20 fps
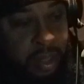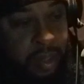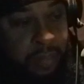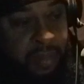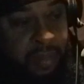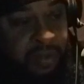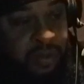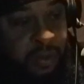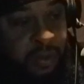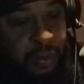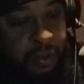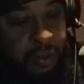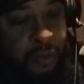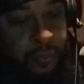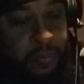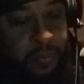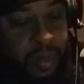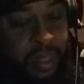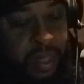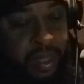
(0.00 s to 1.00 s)

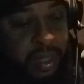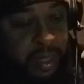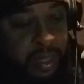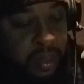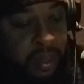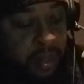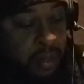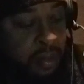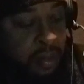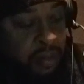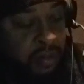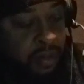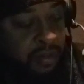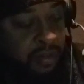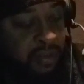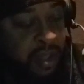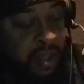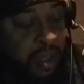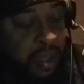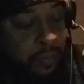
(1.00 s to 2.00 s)
material being
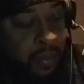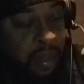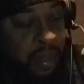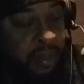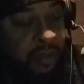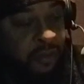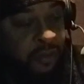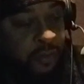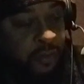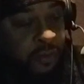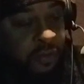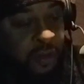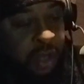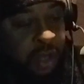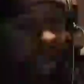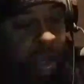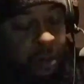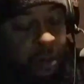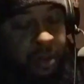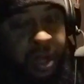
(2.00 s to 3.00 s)
does not mean that you should
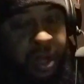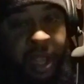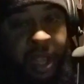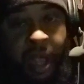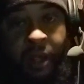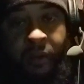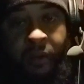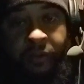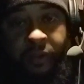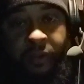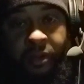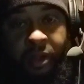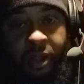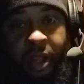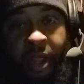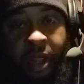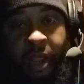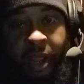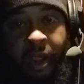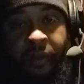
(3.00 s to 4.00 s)
carry out
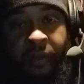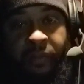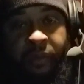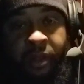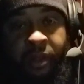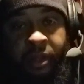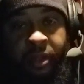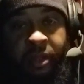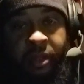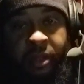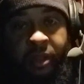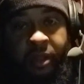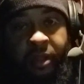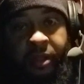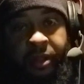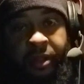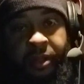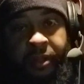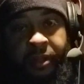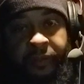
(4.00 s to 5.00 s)
every
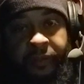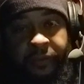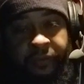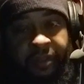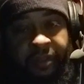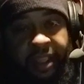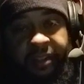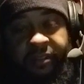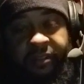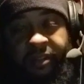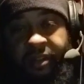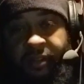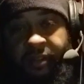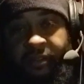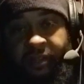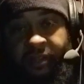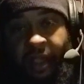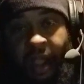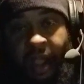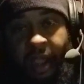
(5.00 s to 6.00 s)
fleshly
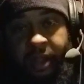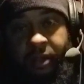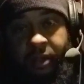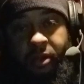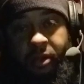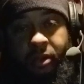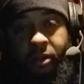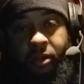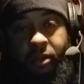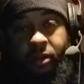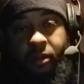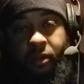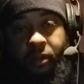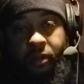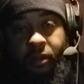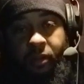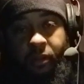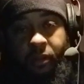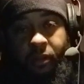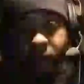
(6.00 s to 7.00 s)
desire.
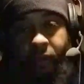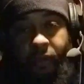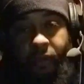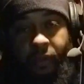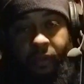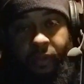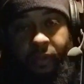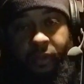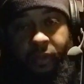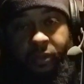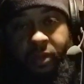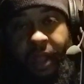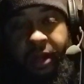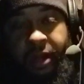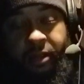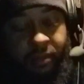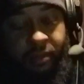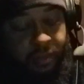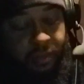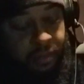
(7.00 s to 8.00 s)
You
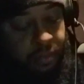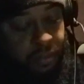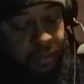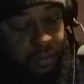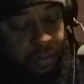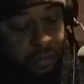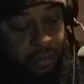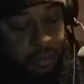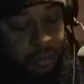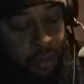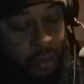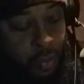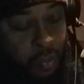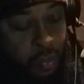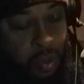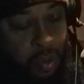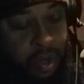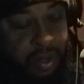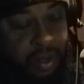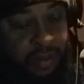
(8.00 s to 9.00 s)
gotta know
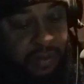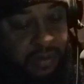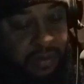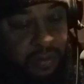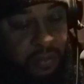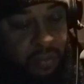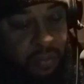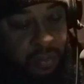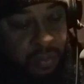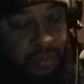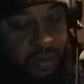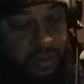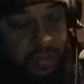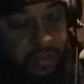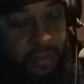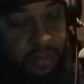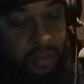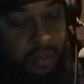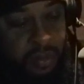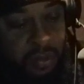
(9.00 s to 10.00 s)
what is,
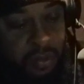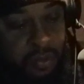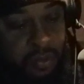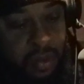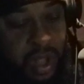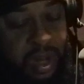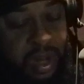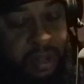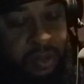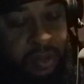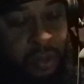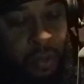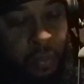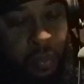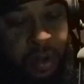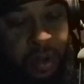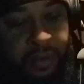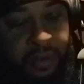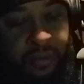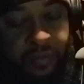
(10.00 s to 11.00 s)
you gotta know
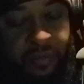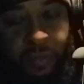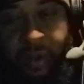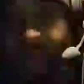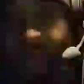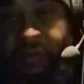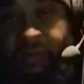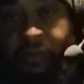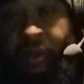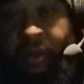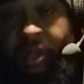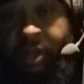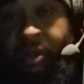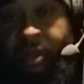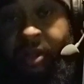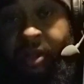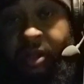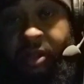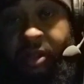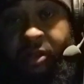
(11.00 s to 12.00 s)
what is really
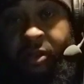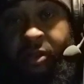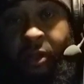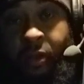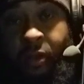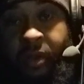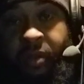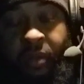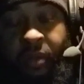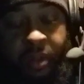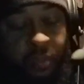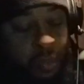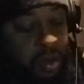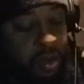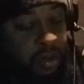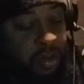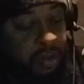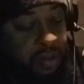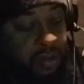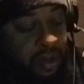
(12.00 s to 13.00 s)
good, and
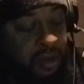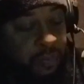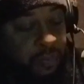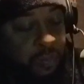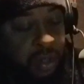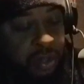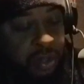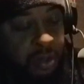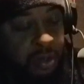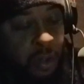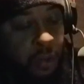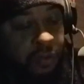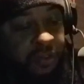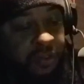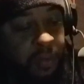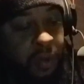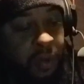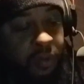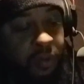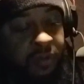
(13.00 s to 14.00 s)
one of the things we know,
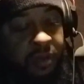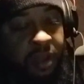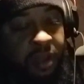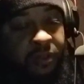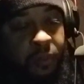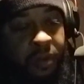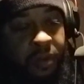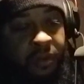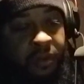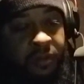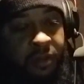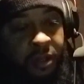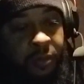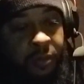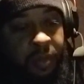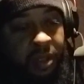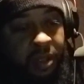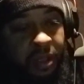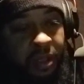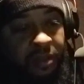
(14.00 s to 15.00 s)
some of those things what is
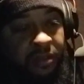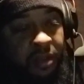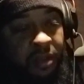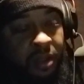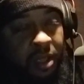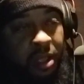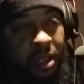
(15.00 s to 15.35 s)
good, because